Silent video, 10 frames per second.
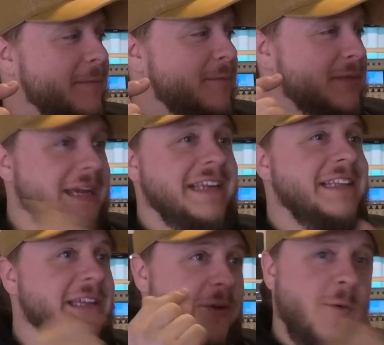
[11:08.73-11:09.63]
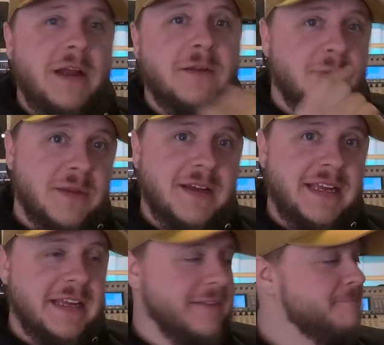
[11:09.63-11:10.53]
played the equator
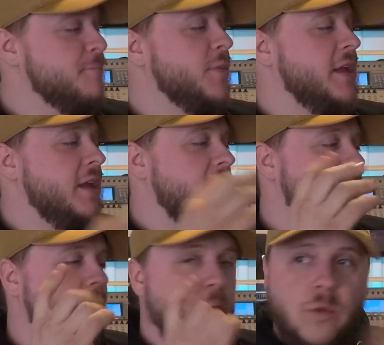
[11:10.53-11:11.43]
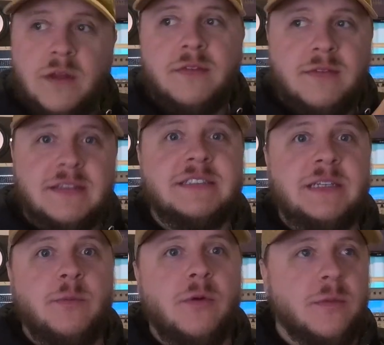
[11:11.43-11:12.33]
plugin with the
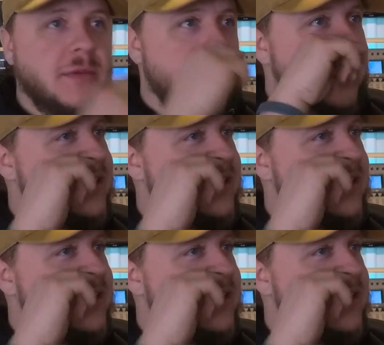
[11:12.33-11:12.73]
Seaboard block.